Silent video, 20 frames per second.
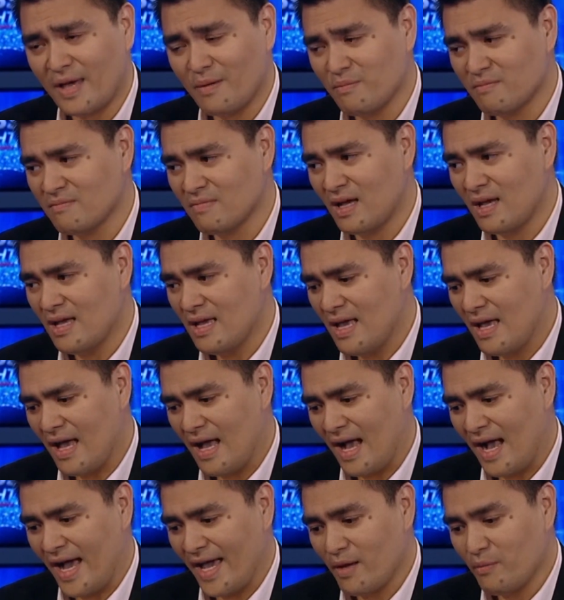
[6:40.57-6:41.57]
I
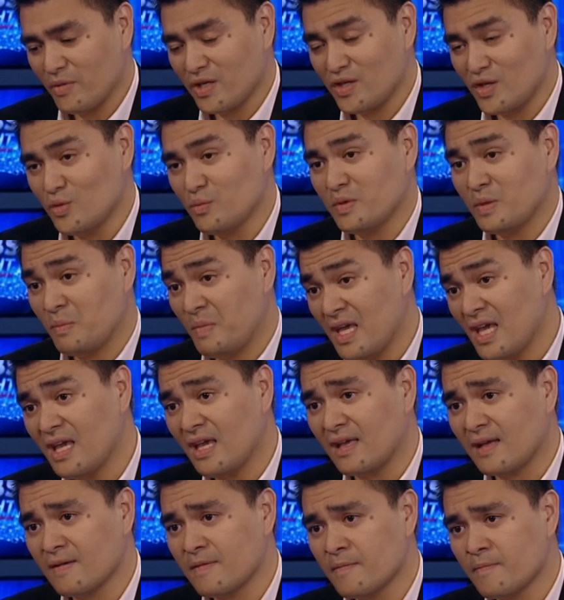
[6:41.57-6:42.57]
am a human
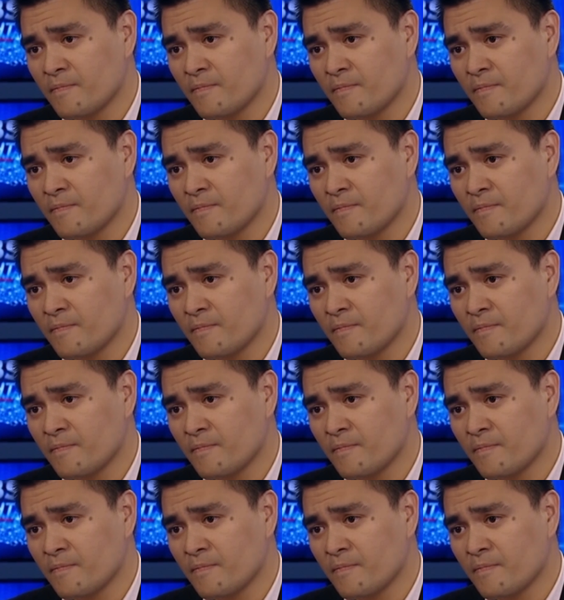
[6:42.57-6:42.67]
being.